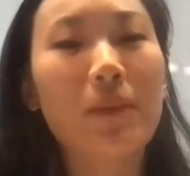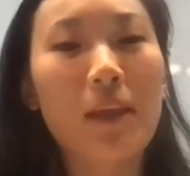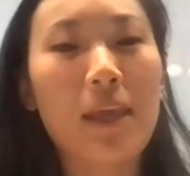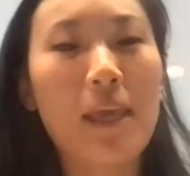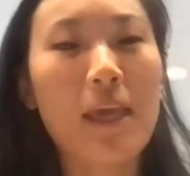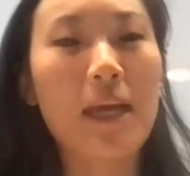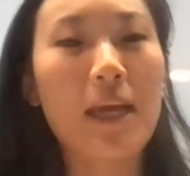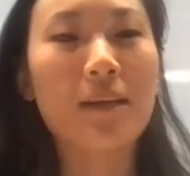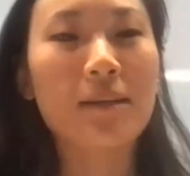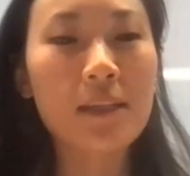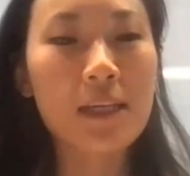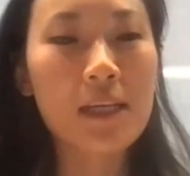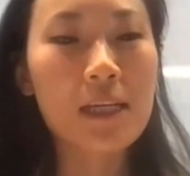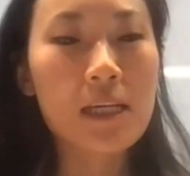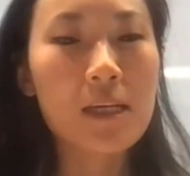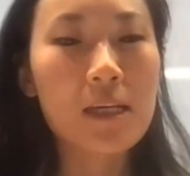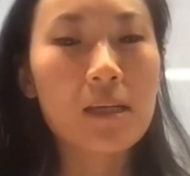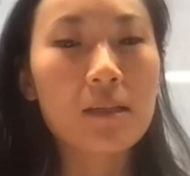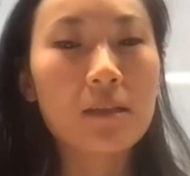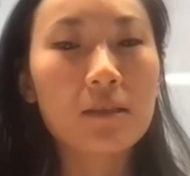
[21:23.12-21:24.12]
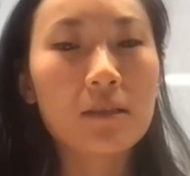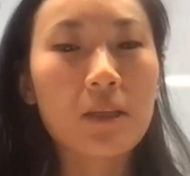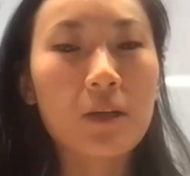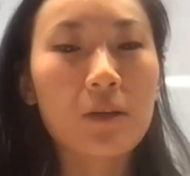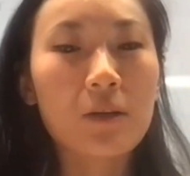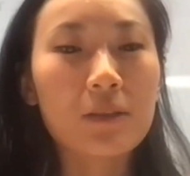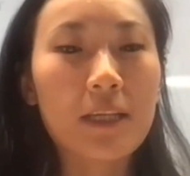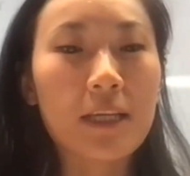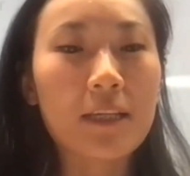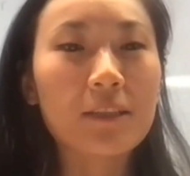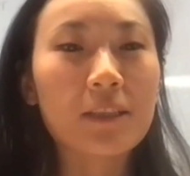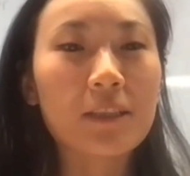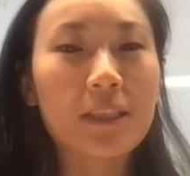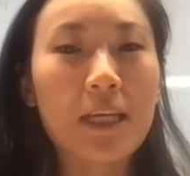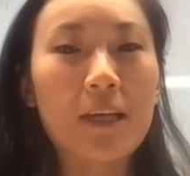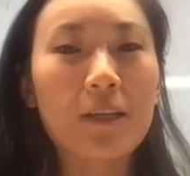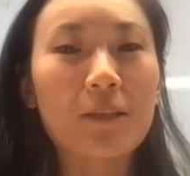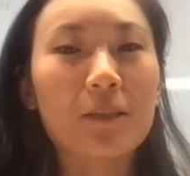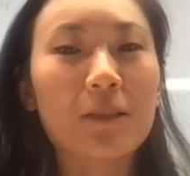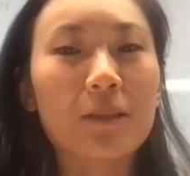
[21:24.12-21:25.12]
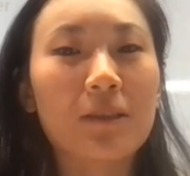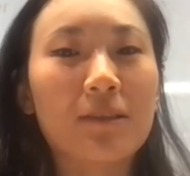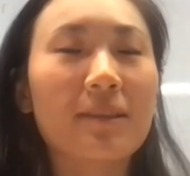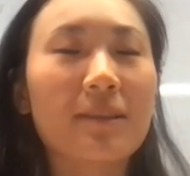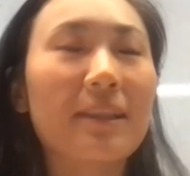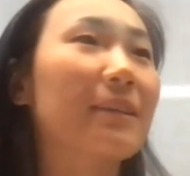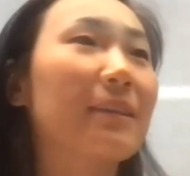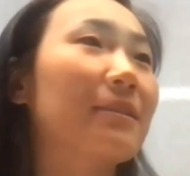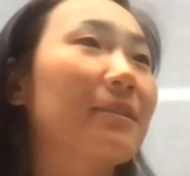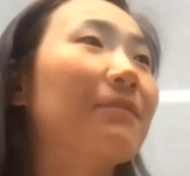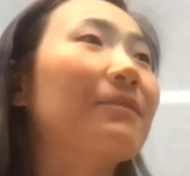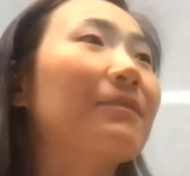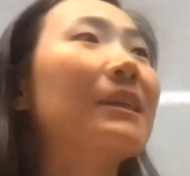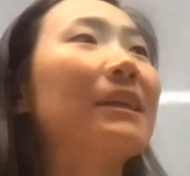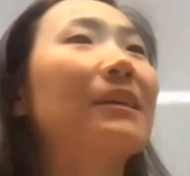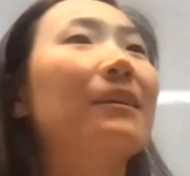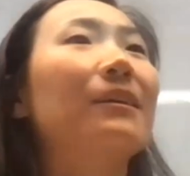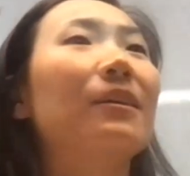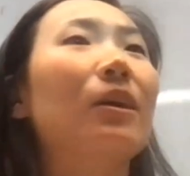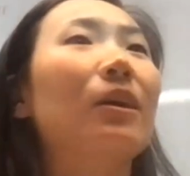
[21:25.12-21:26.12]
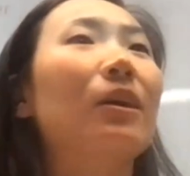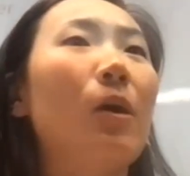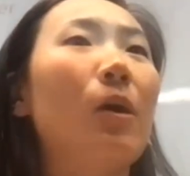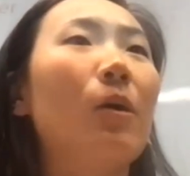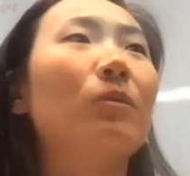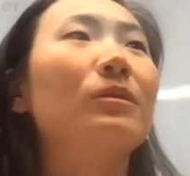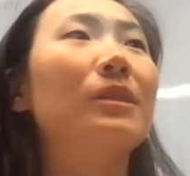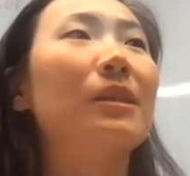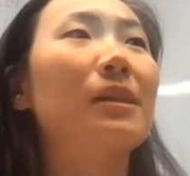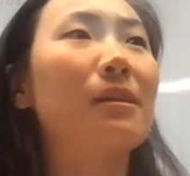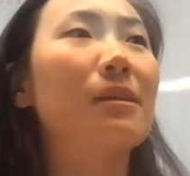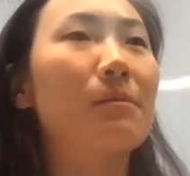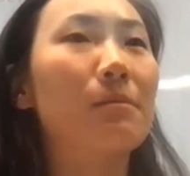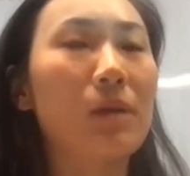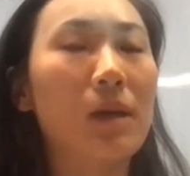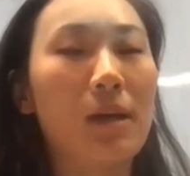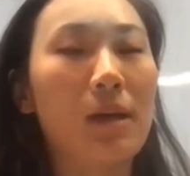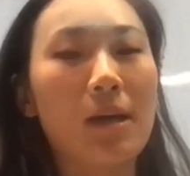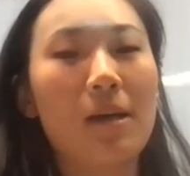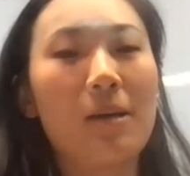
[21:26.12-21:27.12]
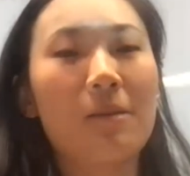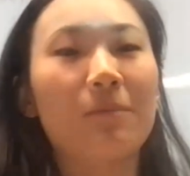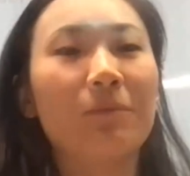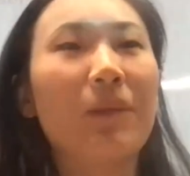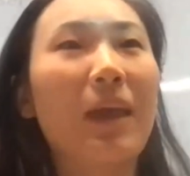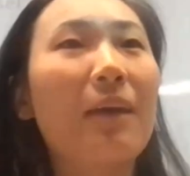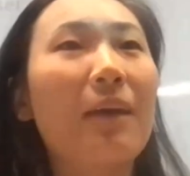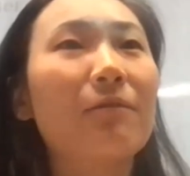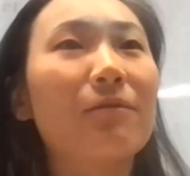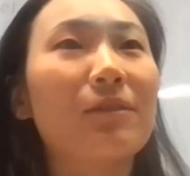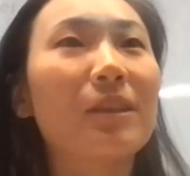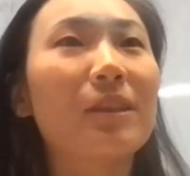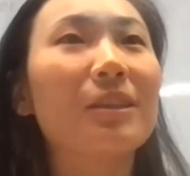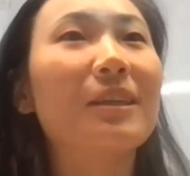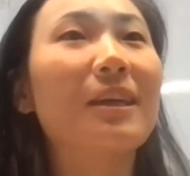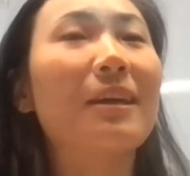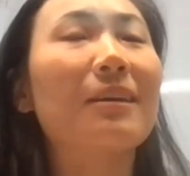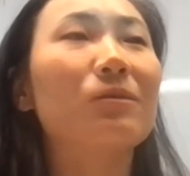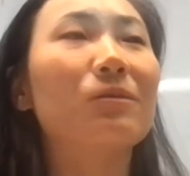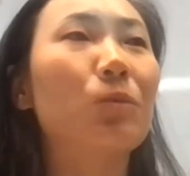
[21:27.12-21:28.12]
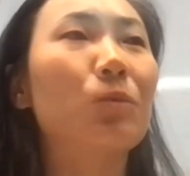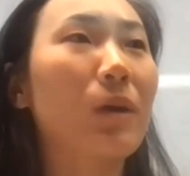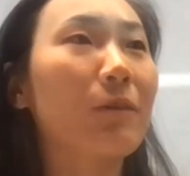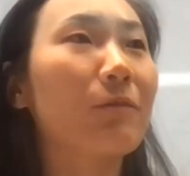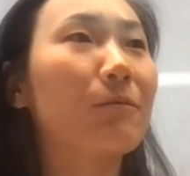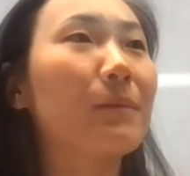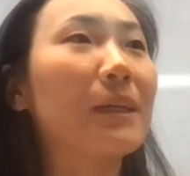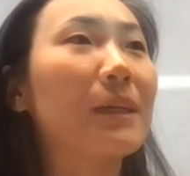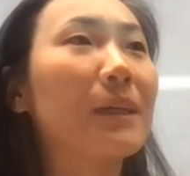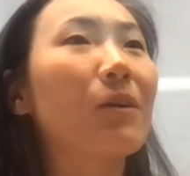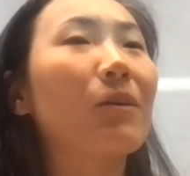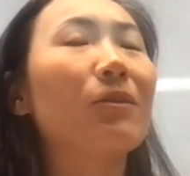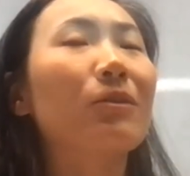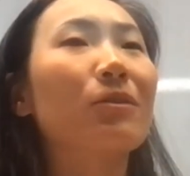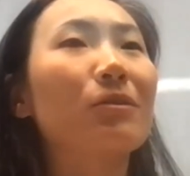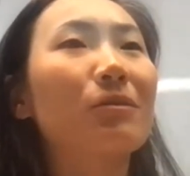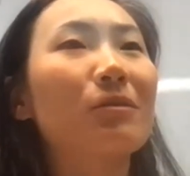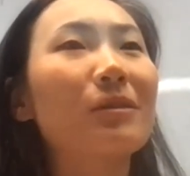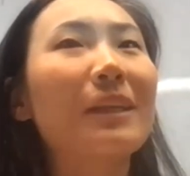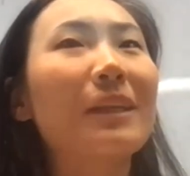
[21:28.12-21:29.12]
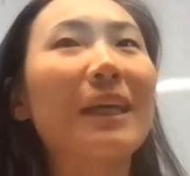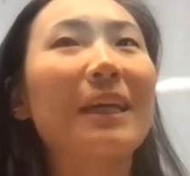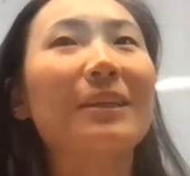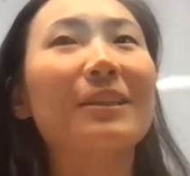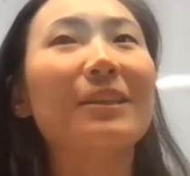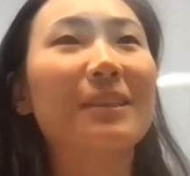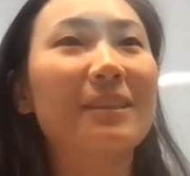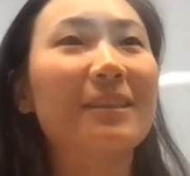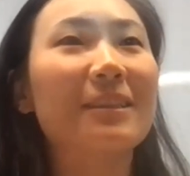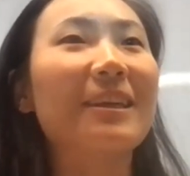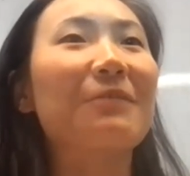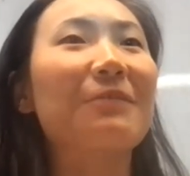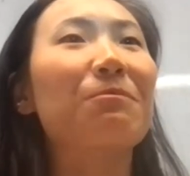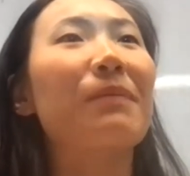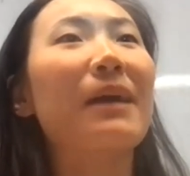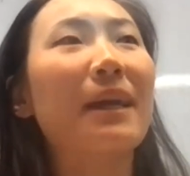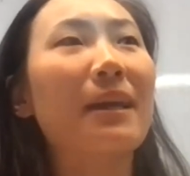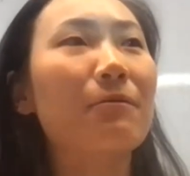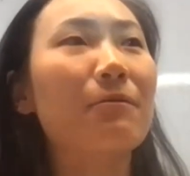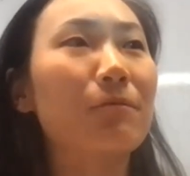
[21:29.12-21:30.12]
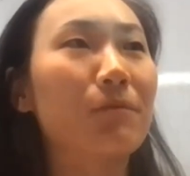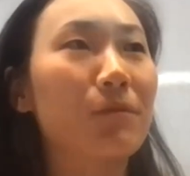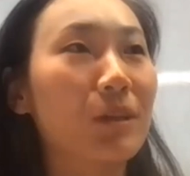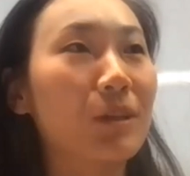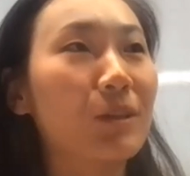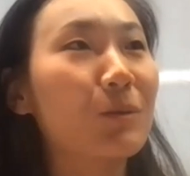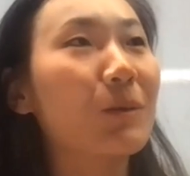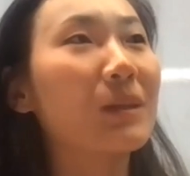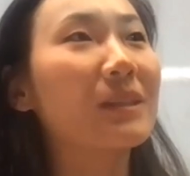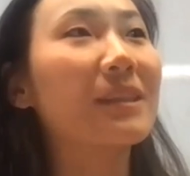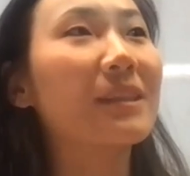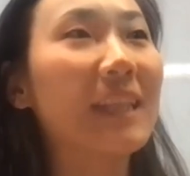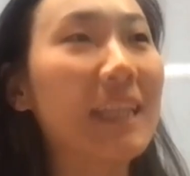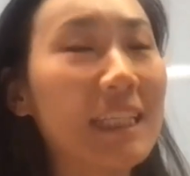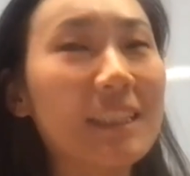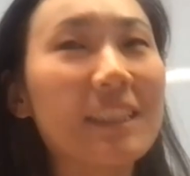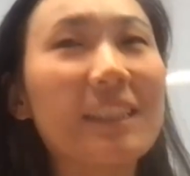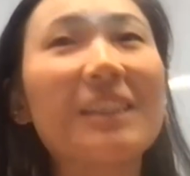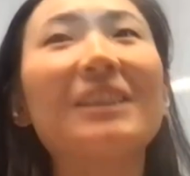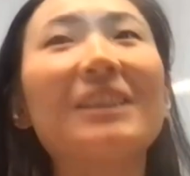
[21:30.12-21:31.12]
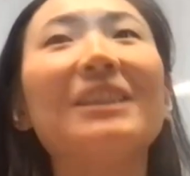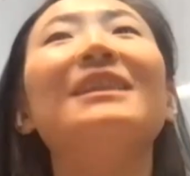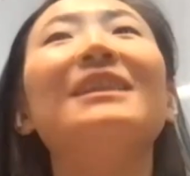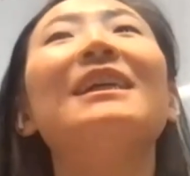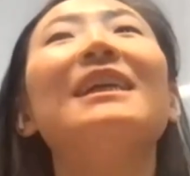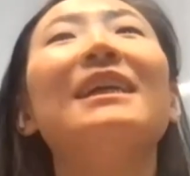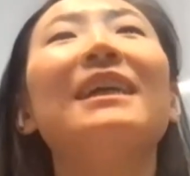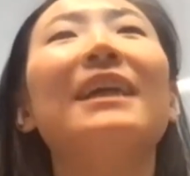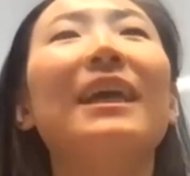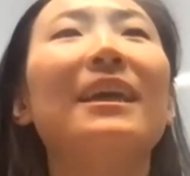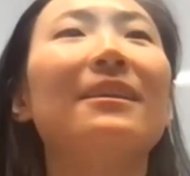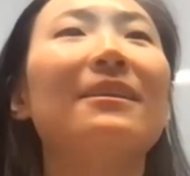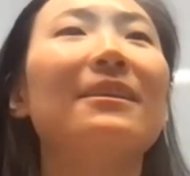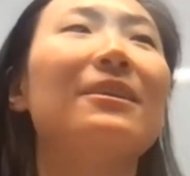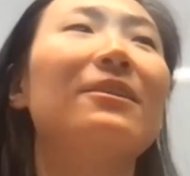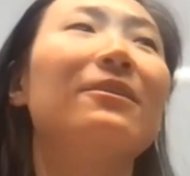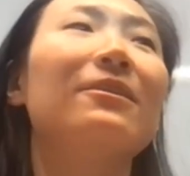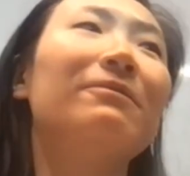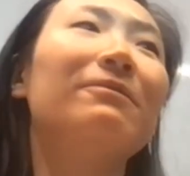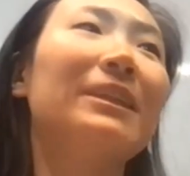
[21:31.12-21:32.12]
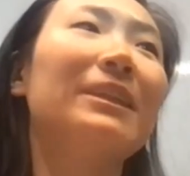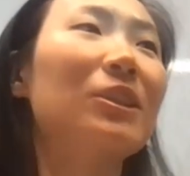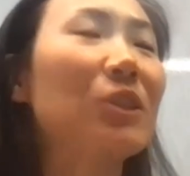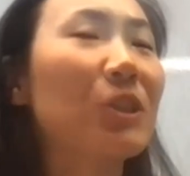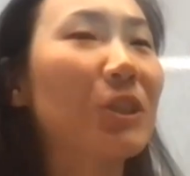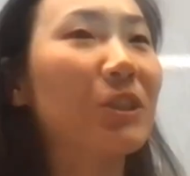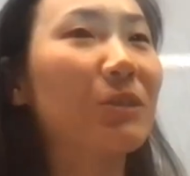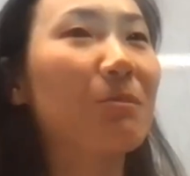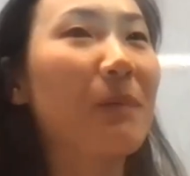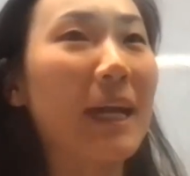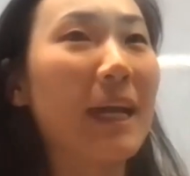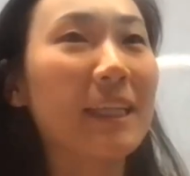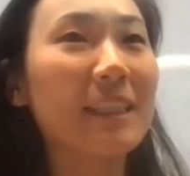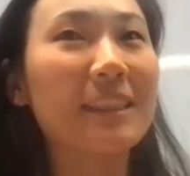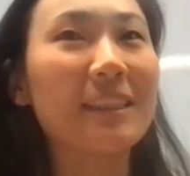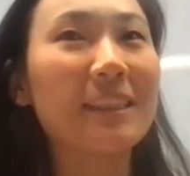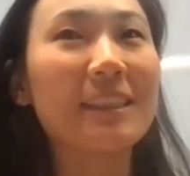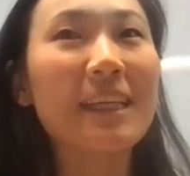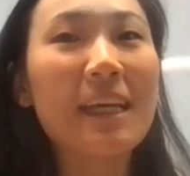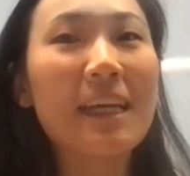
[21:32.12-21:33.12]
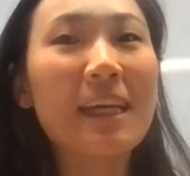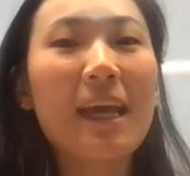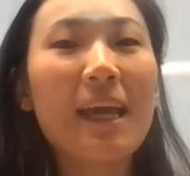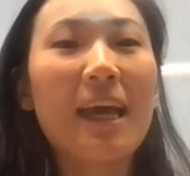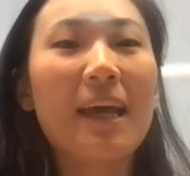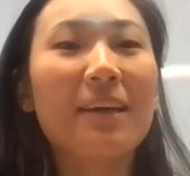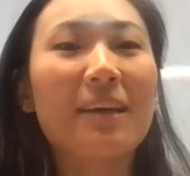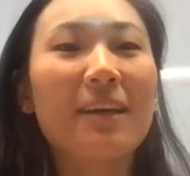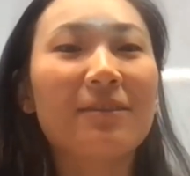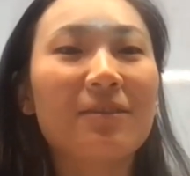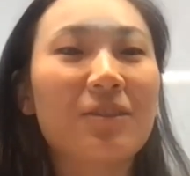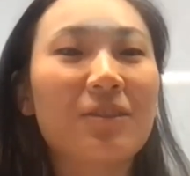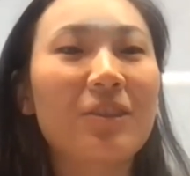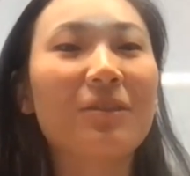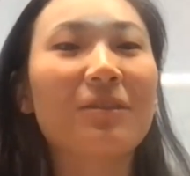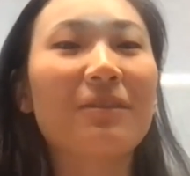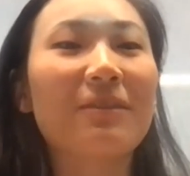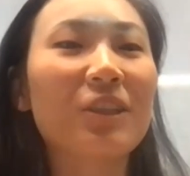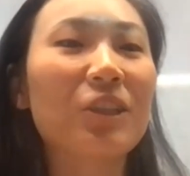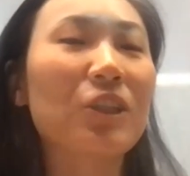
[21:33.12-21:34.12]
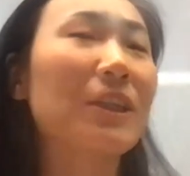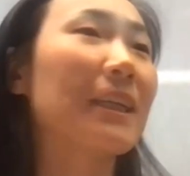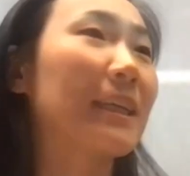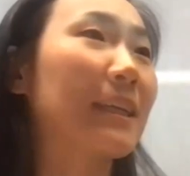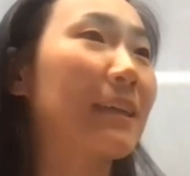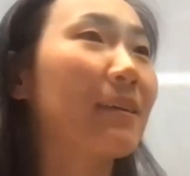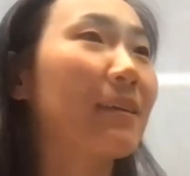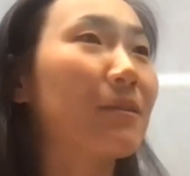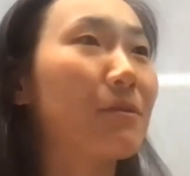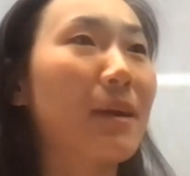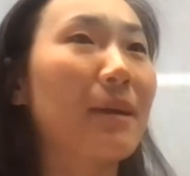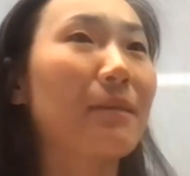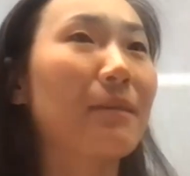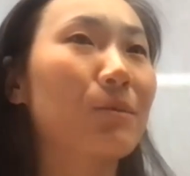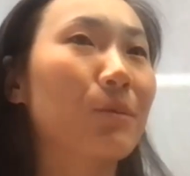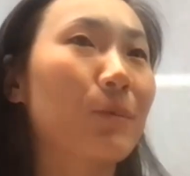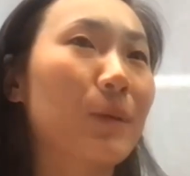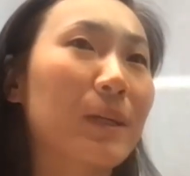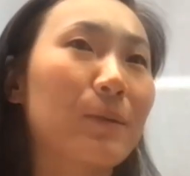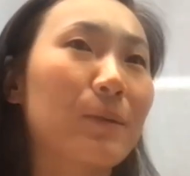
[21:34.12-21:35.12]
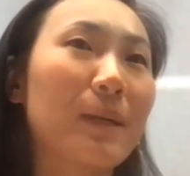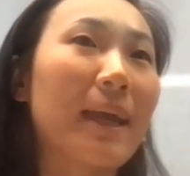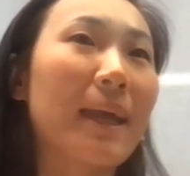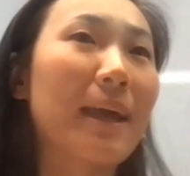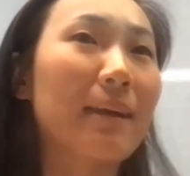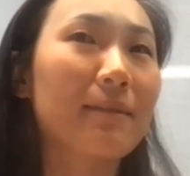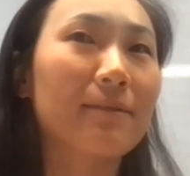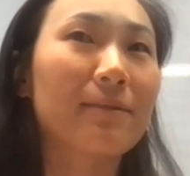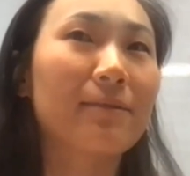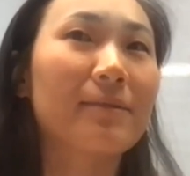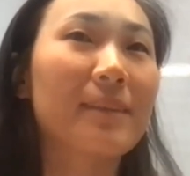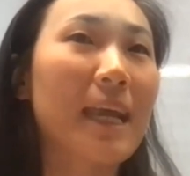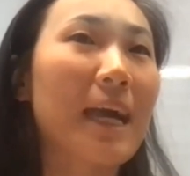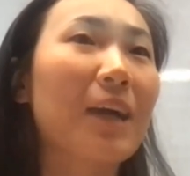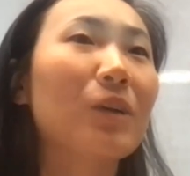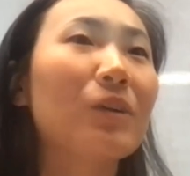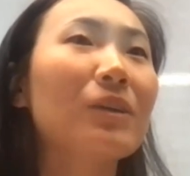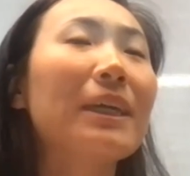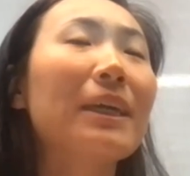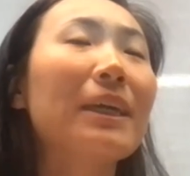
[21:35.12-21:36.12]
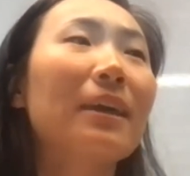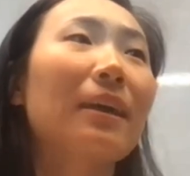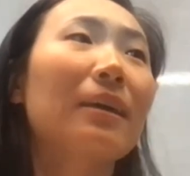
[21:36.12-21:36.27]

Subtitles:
Yeah. So this is like definitely a whole team effort, and we've been going through this like back and forth with the listener and the visitors pattern, to eventually arrive where we have now.